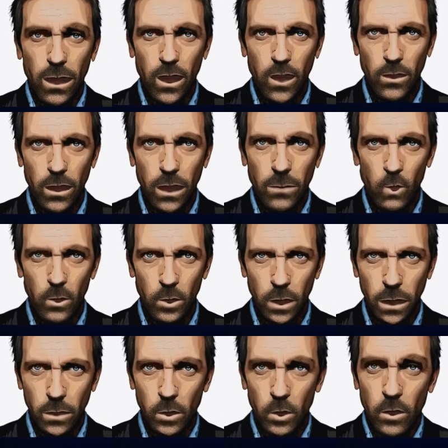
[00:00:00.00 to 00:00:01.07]
The
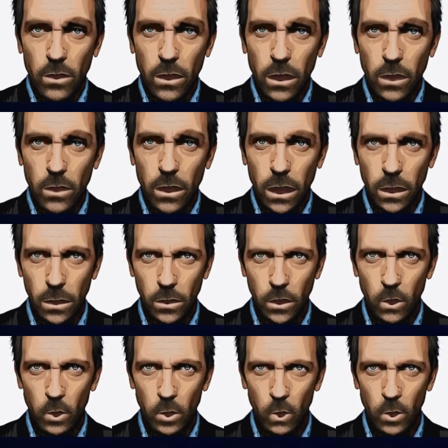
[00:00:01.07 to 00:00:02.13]
observations reveal a new
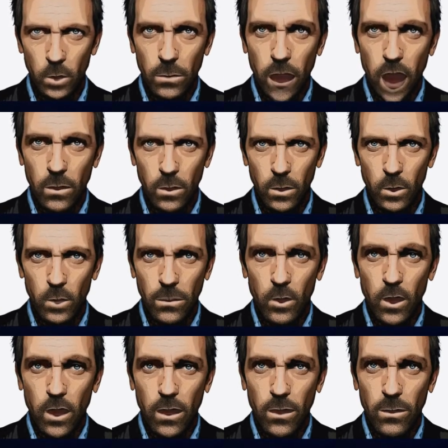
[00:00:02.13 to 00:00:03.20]
process by which the
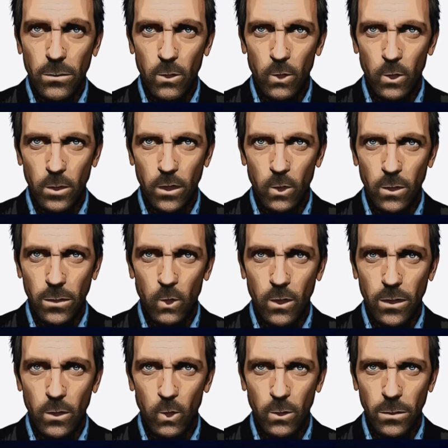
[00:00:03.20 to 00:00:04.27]
solar wind can
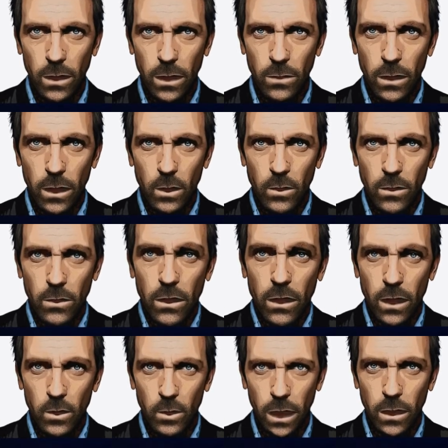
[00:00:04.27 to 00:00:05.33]
penetrate deep into a
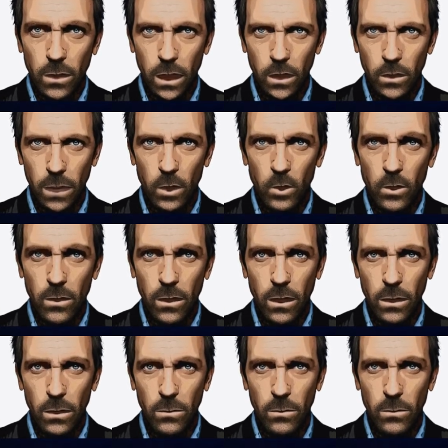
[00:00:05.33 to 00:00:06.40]
planetary
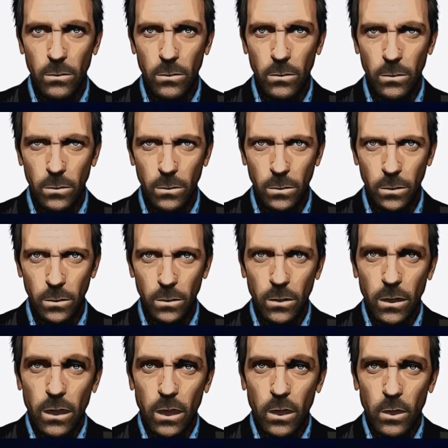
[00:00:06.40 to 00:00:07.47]
atmosphere.
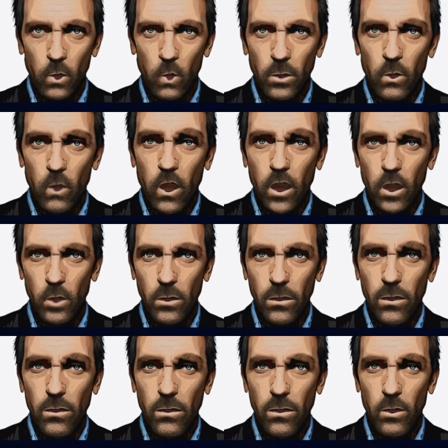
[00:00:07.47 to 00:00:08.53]
They include the first
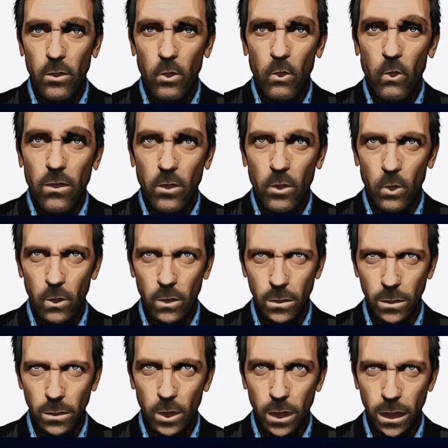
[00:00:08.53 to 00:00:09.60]
comprehensive
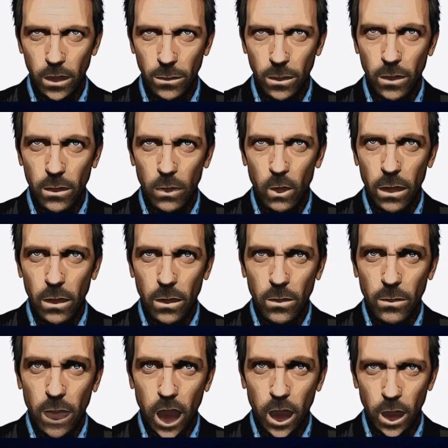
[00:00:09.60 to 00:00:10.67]
measurements of the
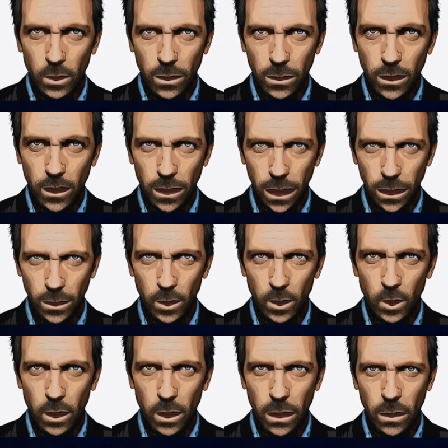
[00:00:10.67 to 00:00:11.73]
composition of Mars' upper
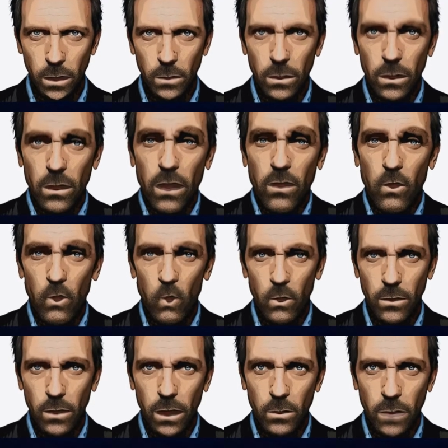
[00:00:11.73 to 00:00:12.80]
atmosphere, and
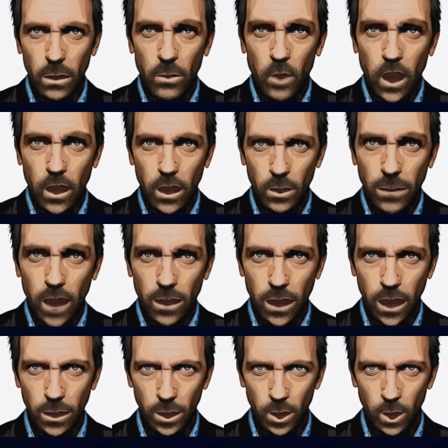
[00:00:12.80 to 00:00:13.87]
electrically charged
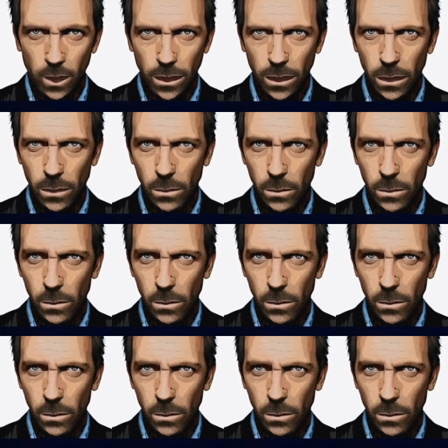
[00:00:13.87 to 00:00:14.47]
ionosphere.